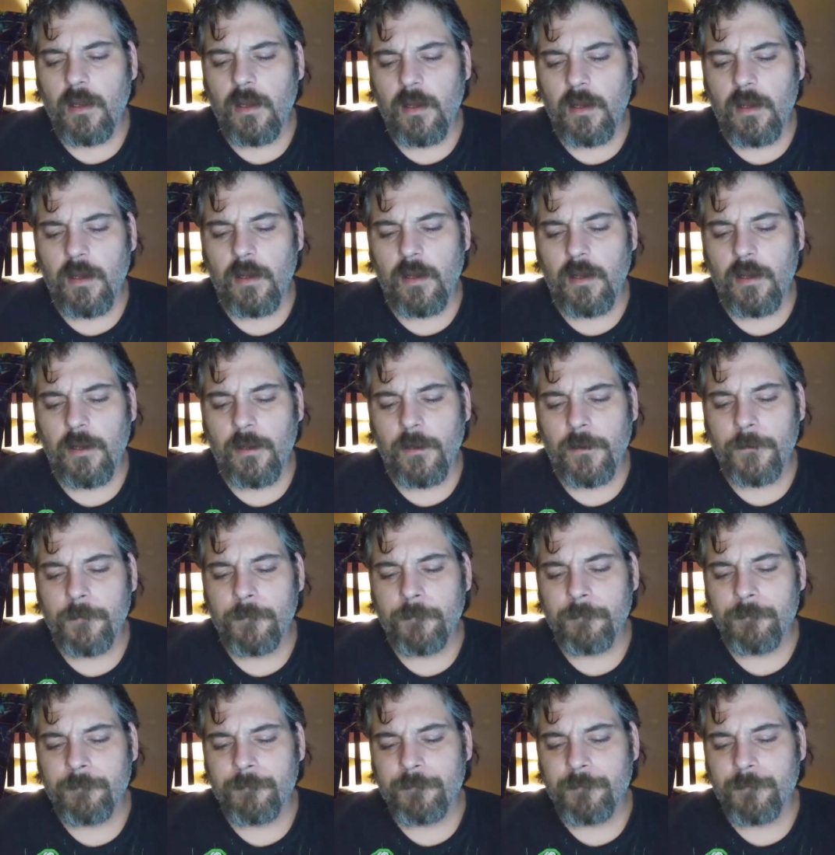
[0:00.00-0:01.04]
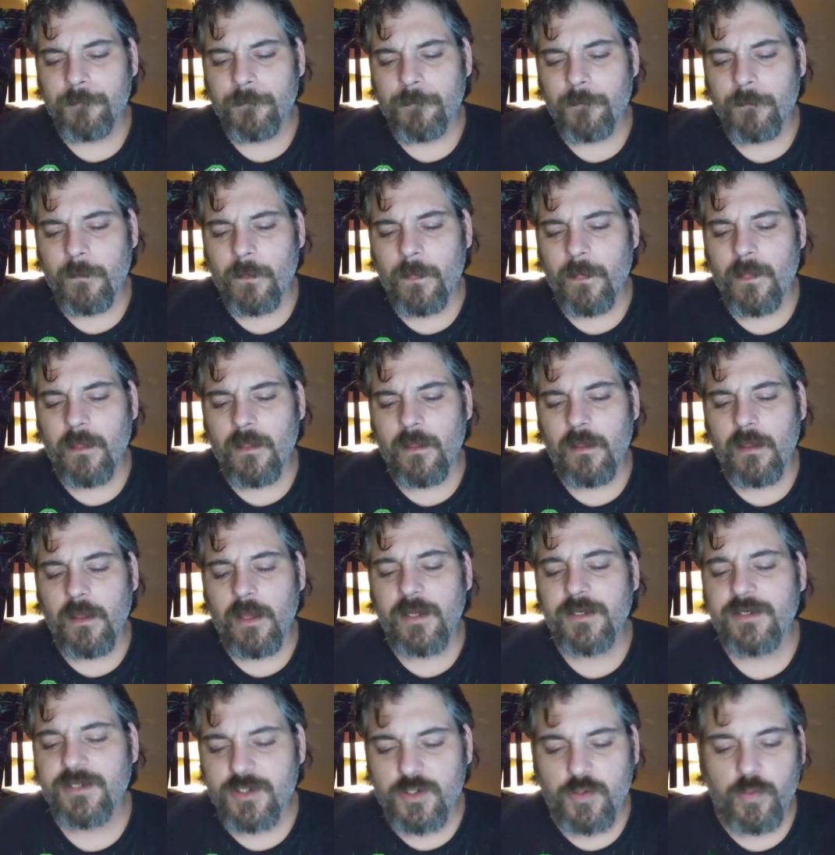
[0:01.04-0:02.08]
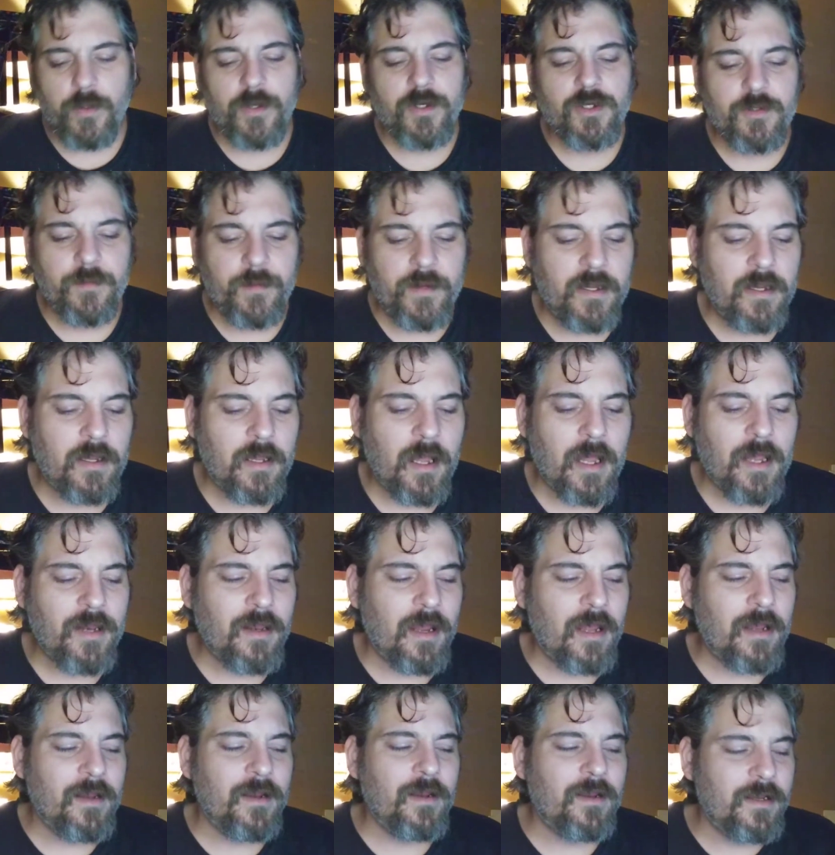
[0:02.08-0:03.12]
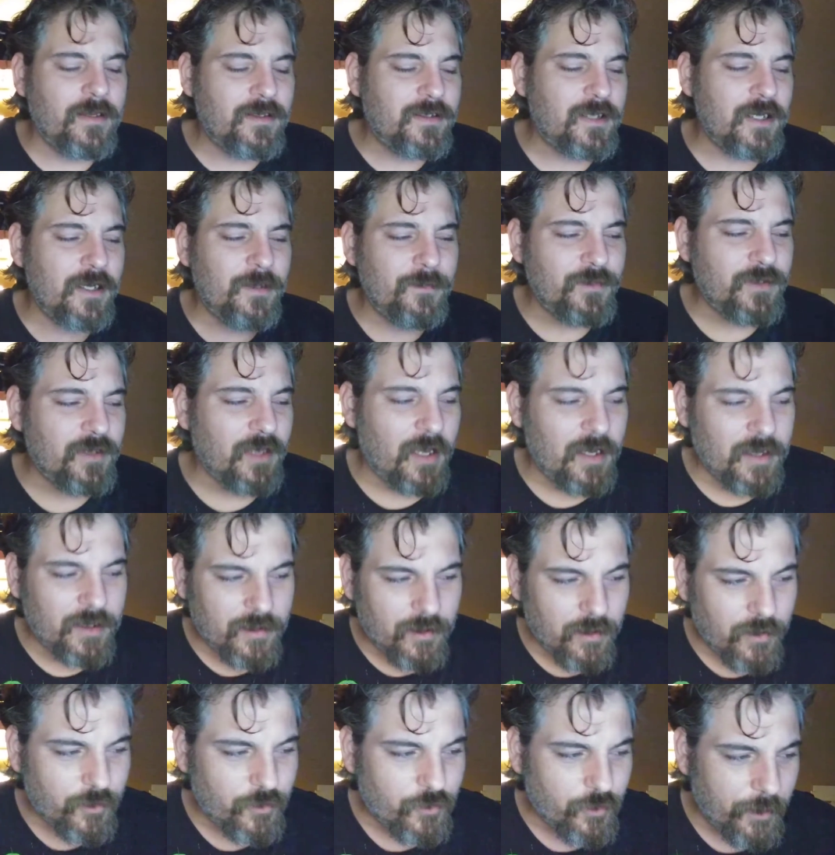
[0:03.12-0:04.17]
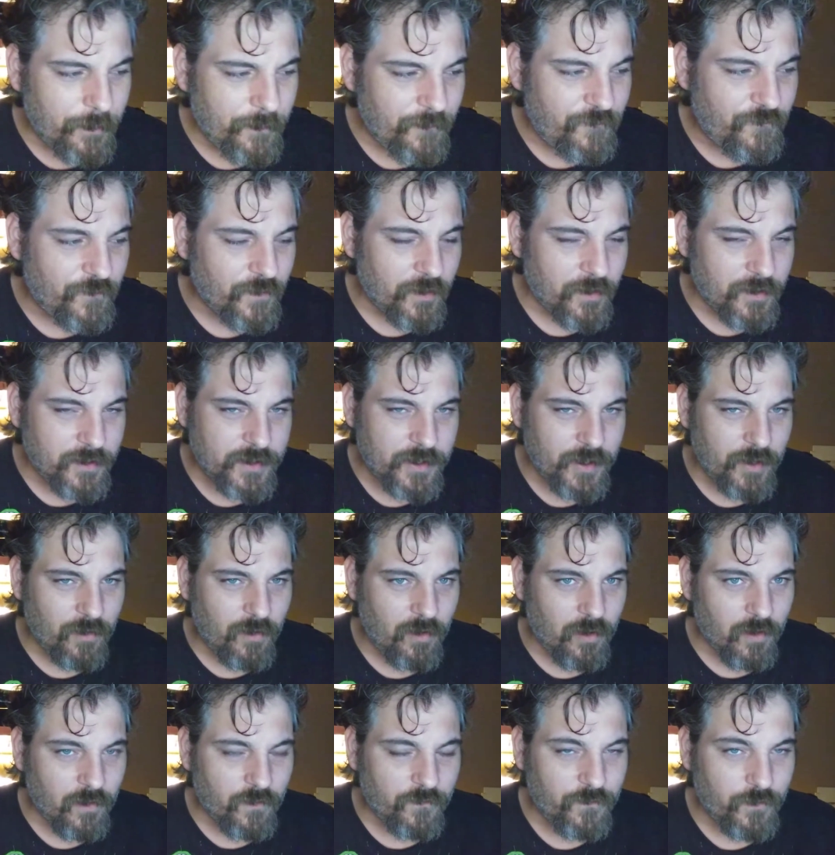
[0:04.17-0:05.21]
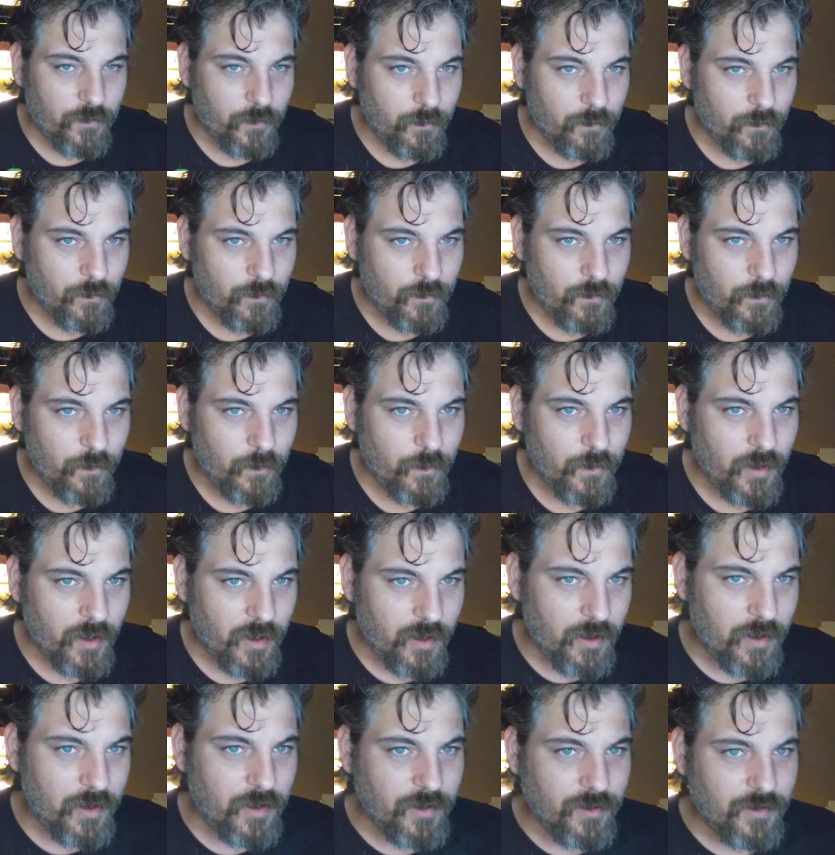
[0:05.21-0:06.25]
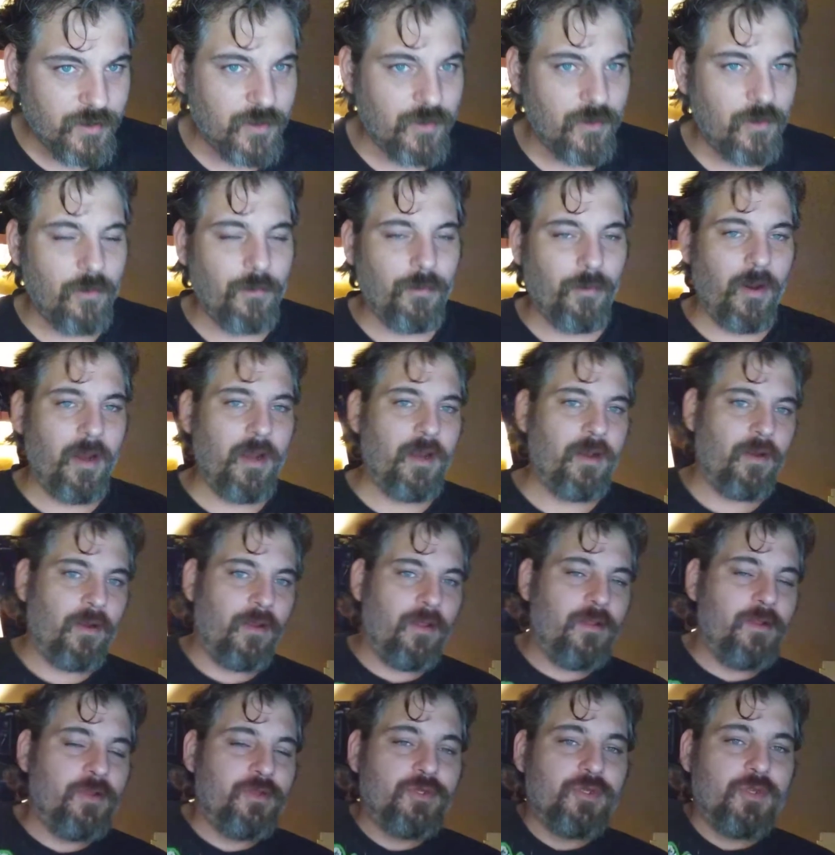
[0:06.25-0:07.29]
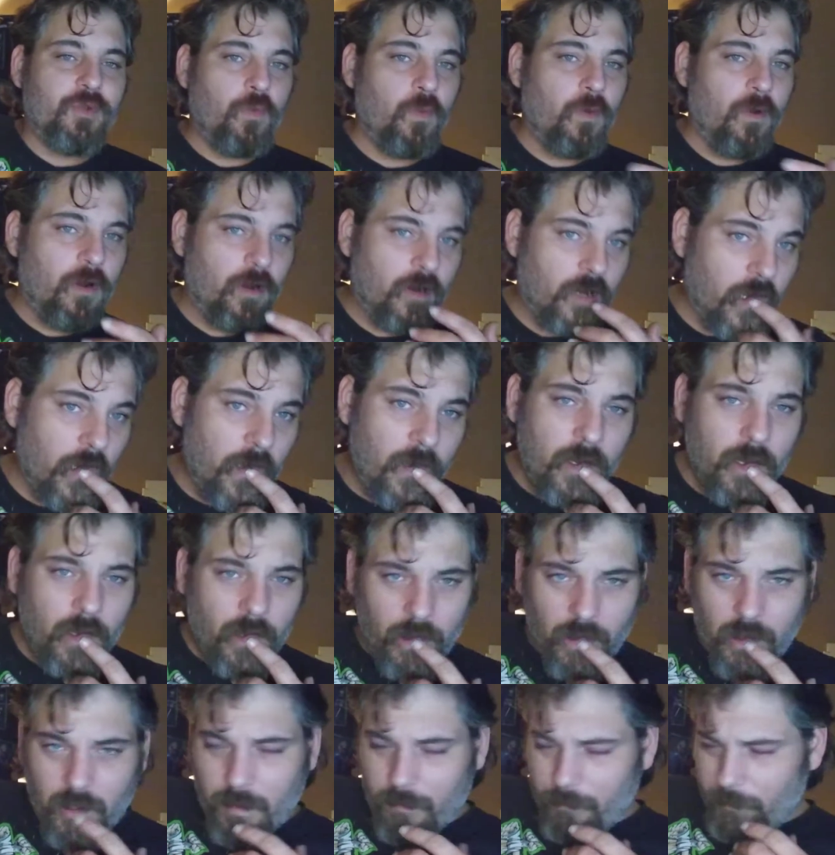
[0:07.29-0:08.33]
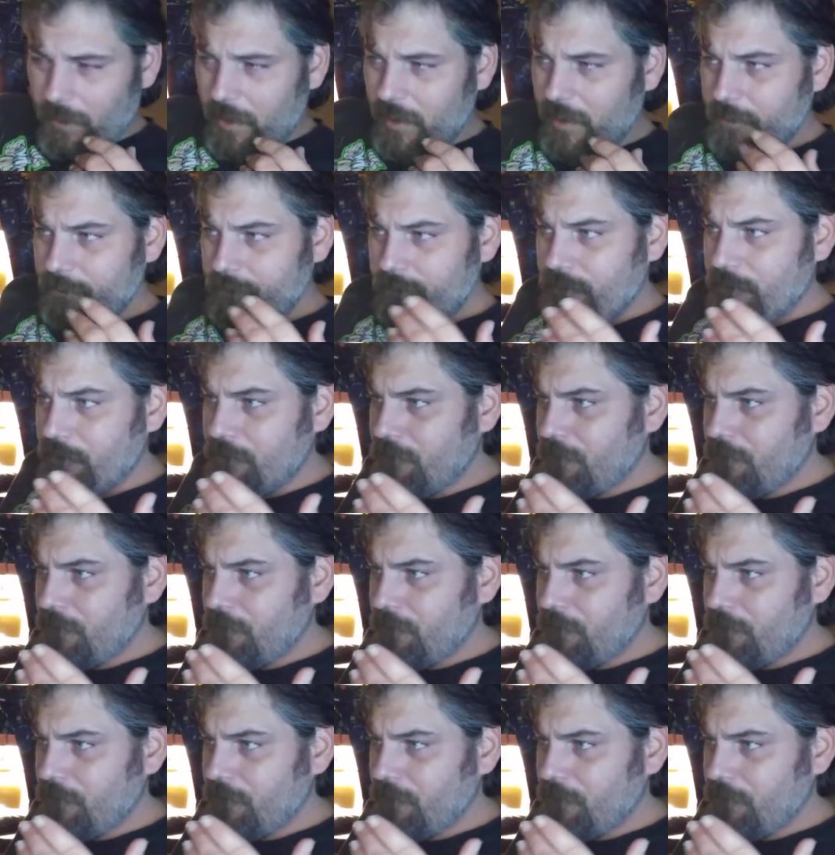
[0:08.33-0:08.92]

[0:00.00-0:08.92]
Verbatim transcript: Uh, it's just weird to me. I, it seems like a grim fairy tale horror film is a no brainer and it should work. But,